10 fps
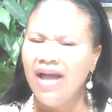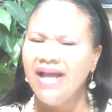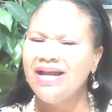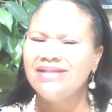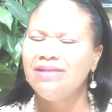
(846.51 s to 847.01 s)

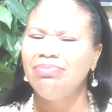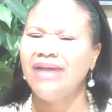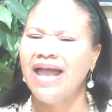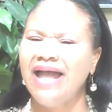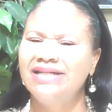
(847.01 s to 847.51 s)
He doesn't
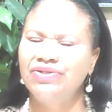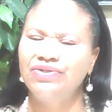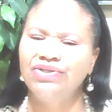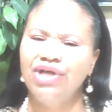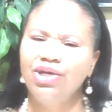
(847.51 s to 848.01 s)
plan
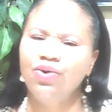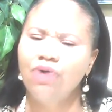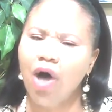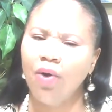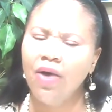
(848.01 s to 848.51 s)
to see
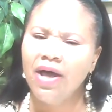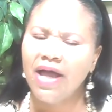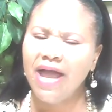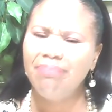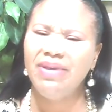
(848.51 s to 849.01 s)
you go
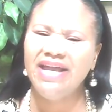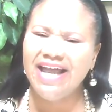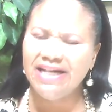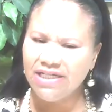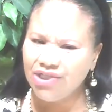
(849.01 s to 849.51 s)
and be
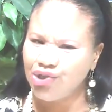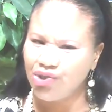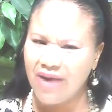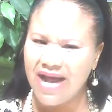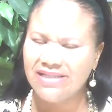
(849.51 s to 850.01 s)
in
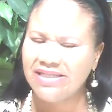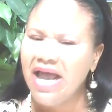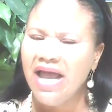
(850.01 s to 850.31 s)
distress.